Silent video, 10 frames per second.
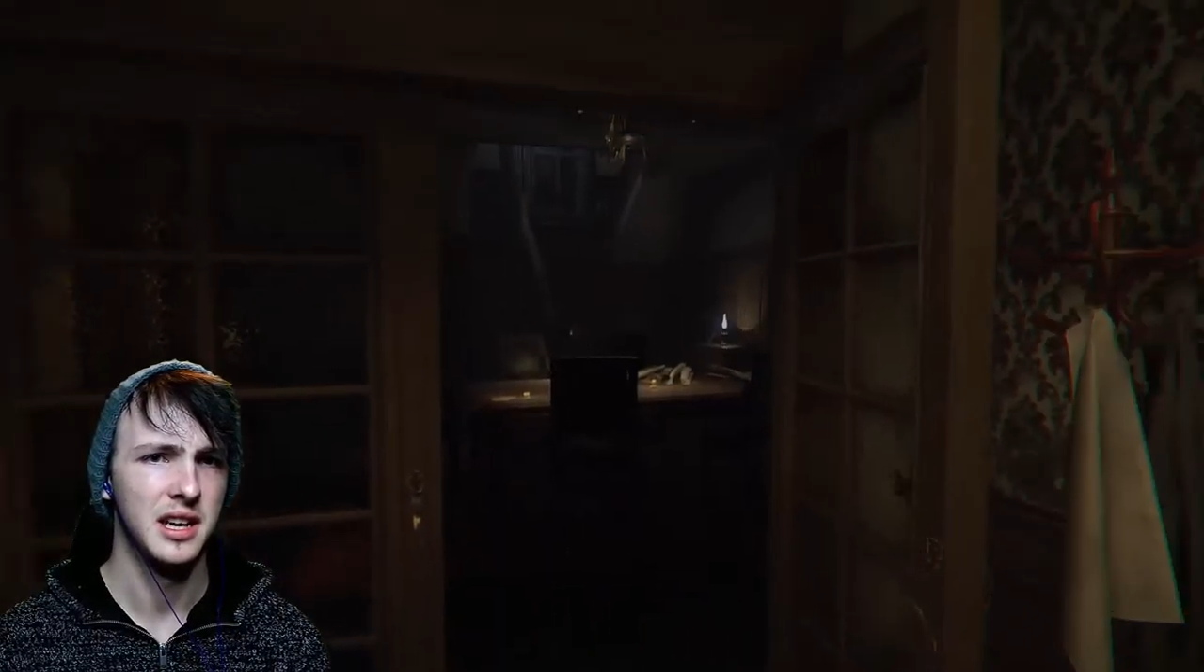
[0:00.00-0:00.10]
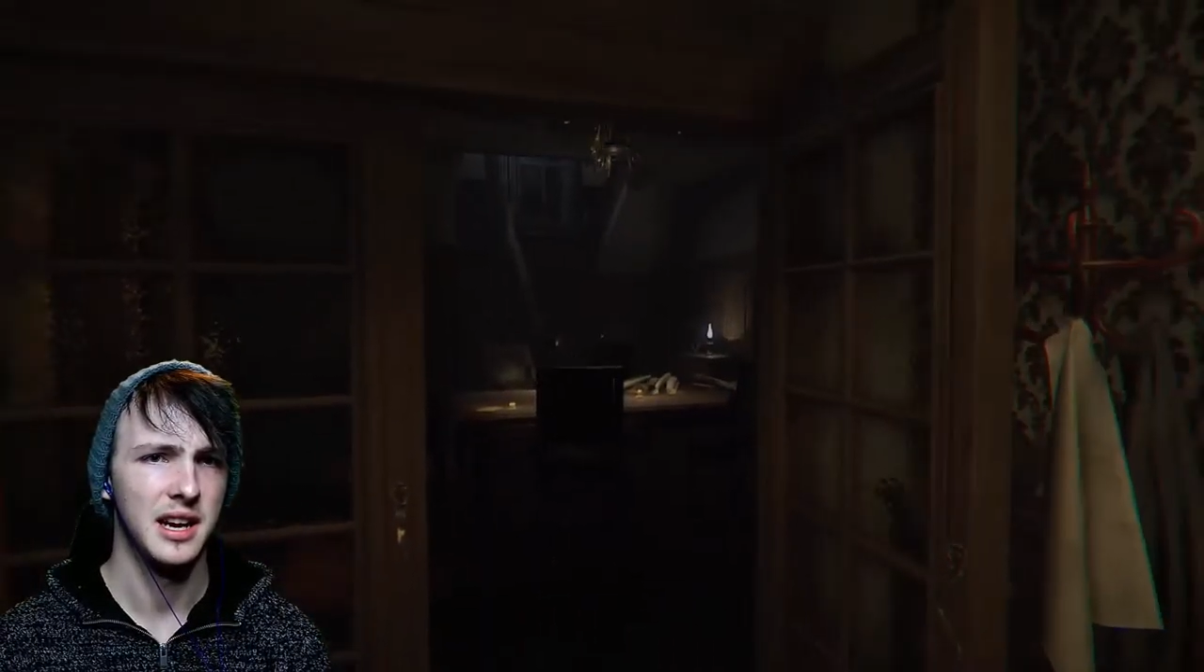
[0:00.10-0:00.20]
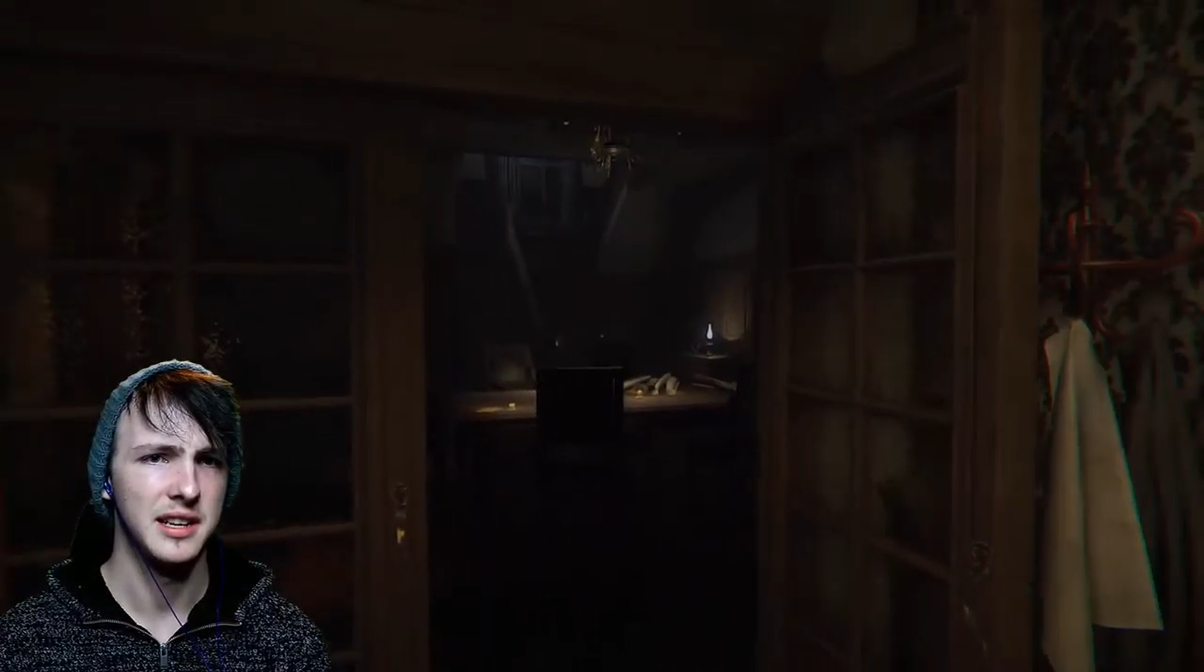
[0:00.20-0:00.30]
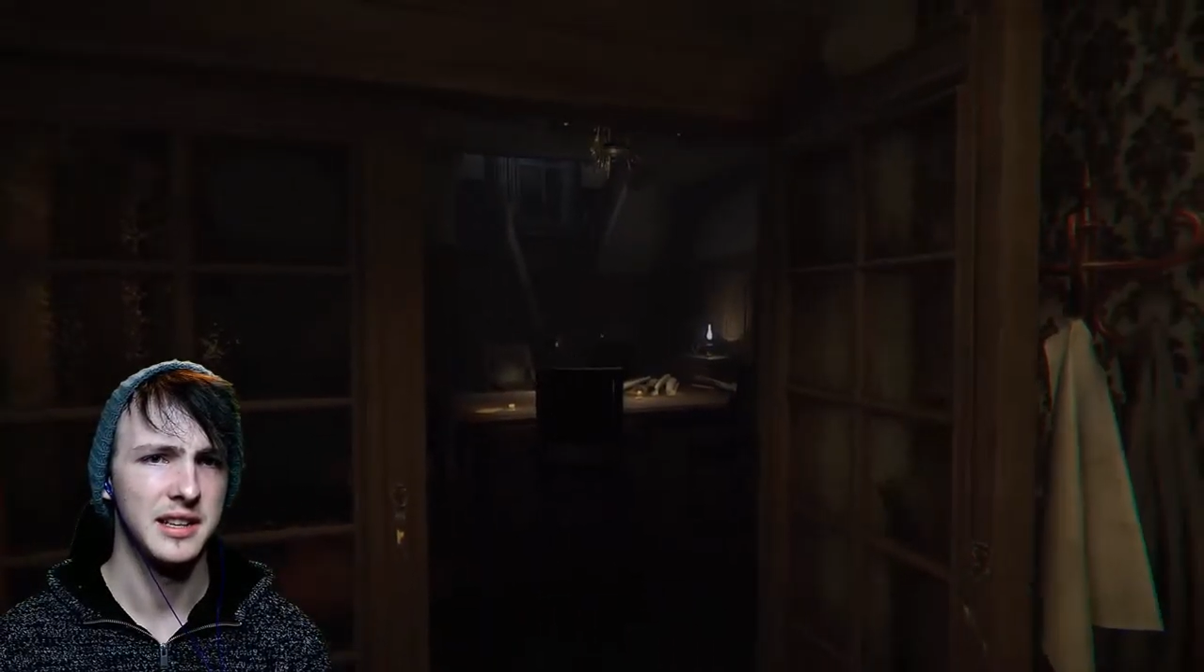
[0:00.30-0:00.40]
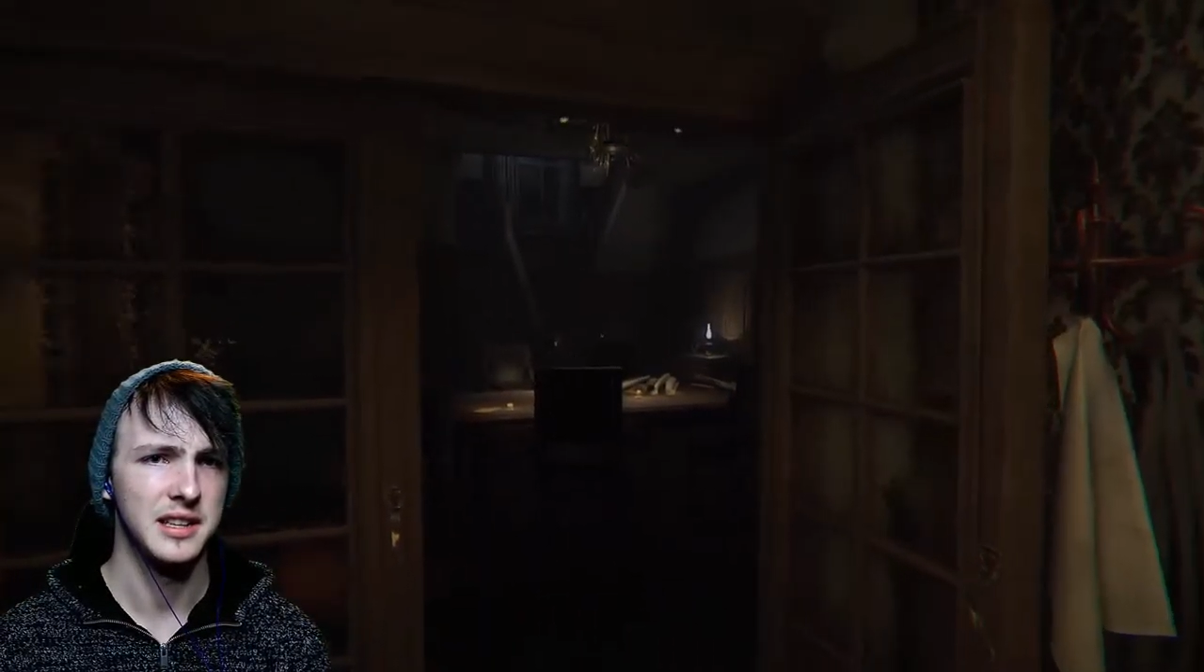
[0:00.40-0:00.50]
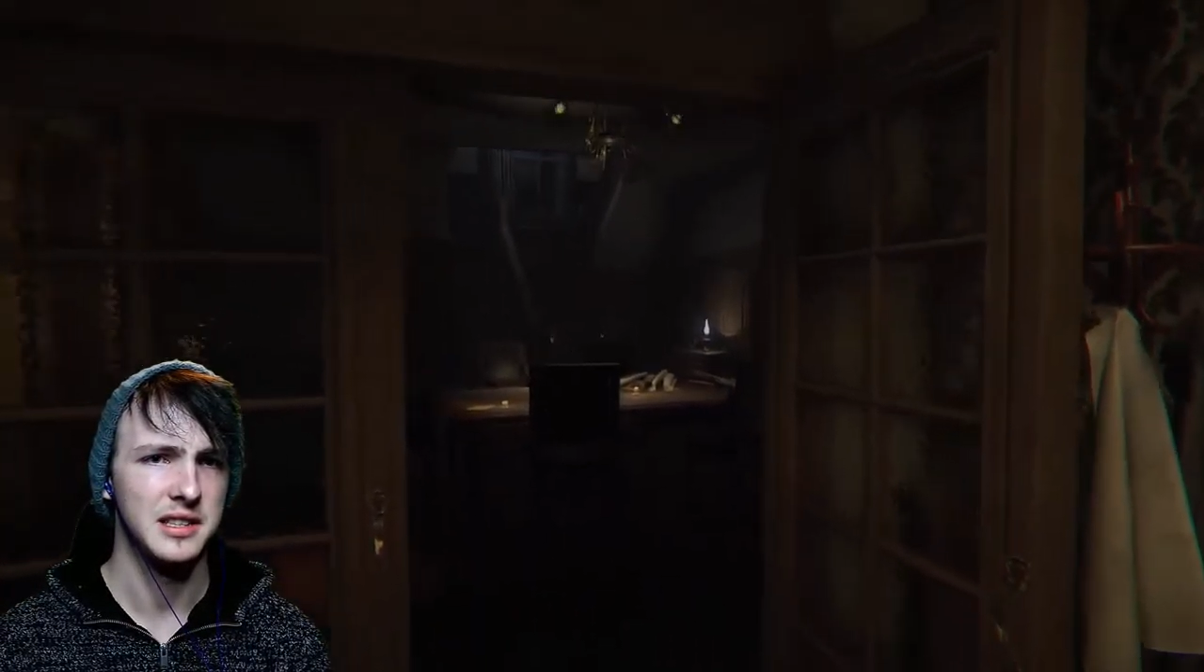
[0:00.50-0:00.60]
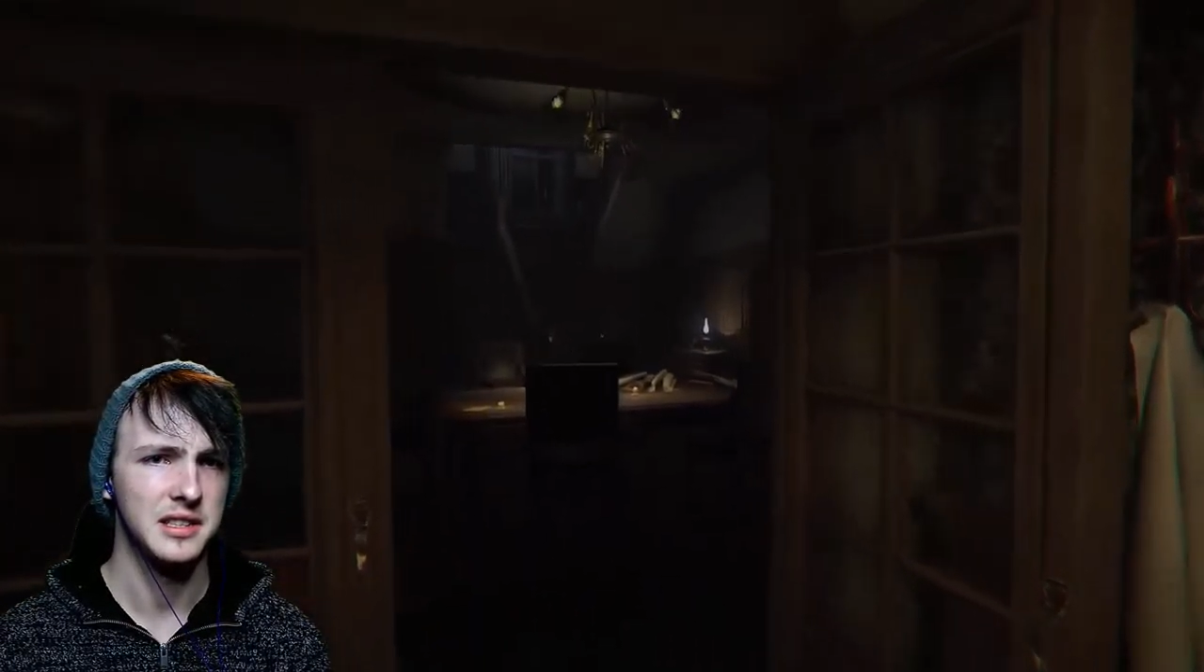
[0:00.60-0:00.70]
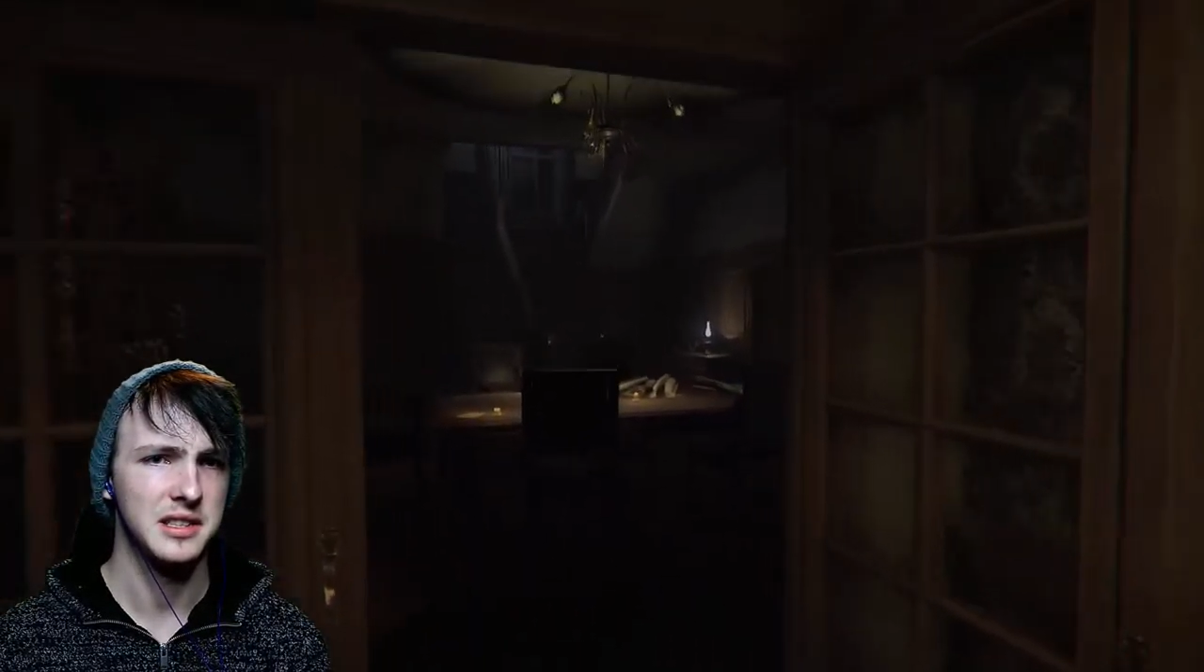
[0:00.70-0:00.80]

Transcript: Anything that's